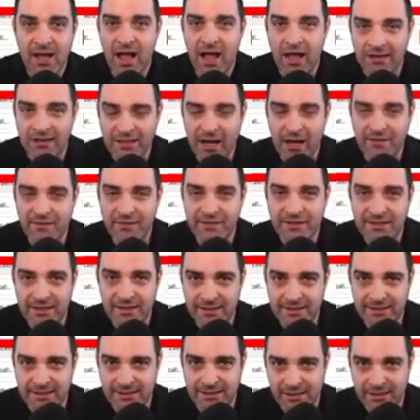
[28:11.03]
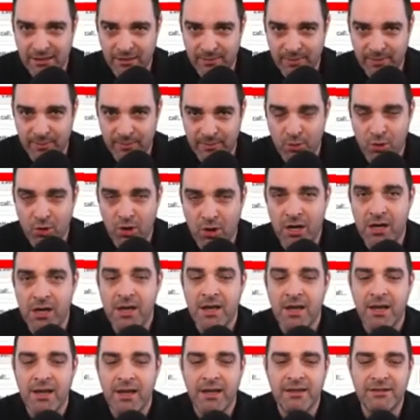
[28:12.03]
I'll dive into this a little bit more
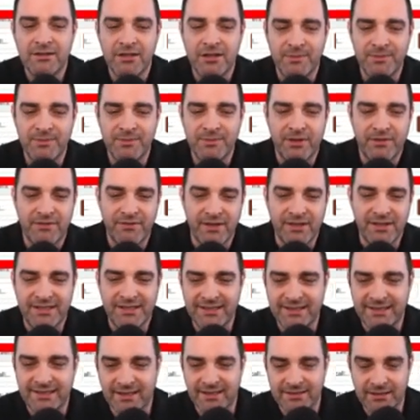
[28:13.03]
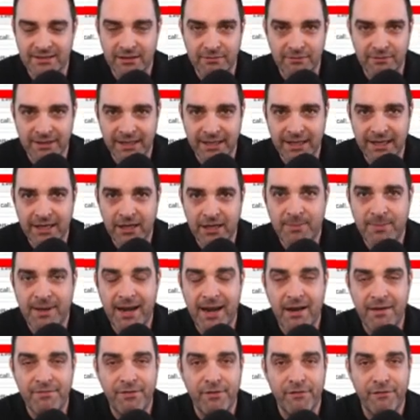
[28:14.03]
in terms of the details unrelated, but
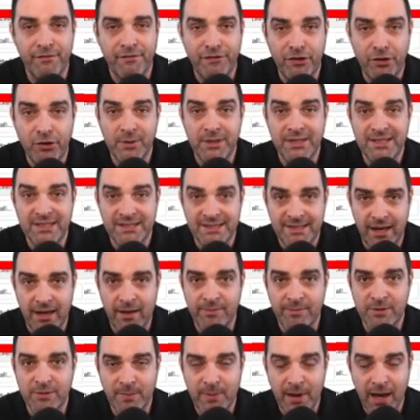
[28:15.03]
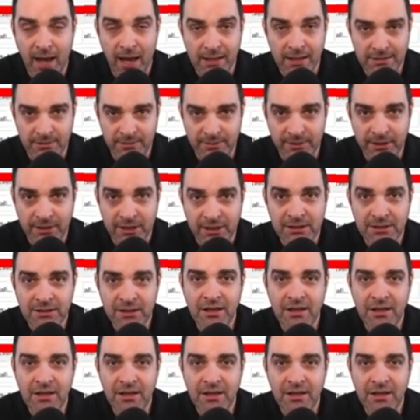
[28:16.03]
have the fewest tabs possible